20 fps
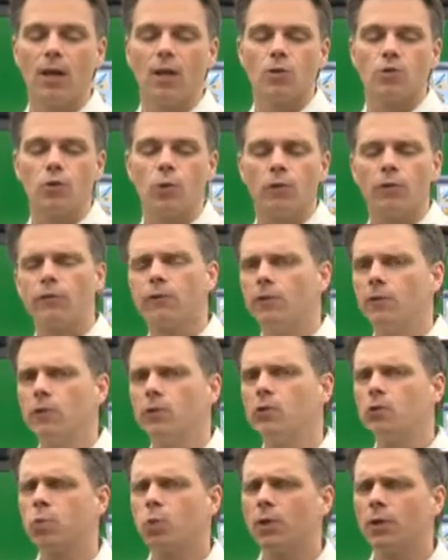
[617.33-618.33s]
So the
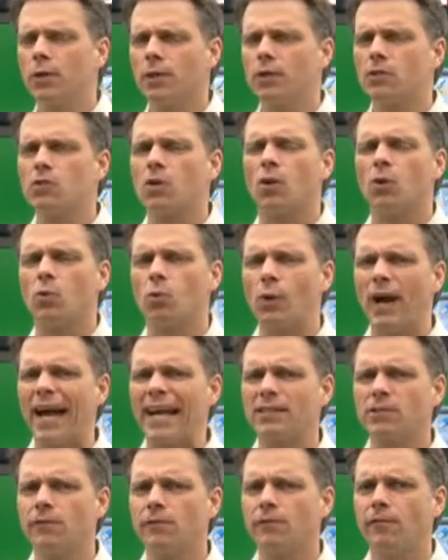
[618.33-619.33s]
first word is
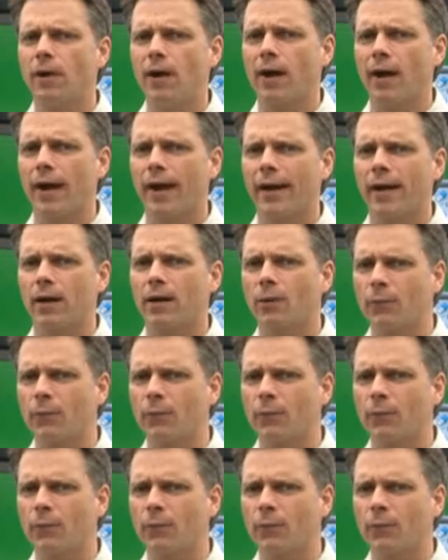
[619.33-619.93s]
ratify.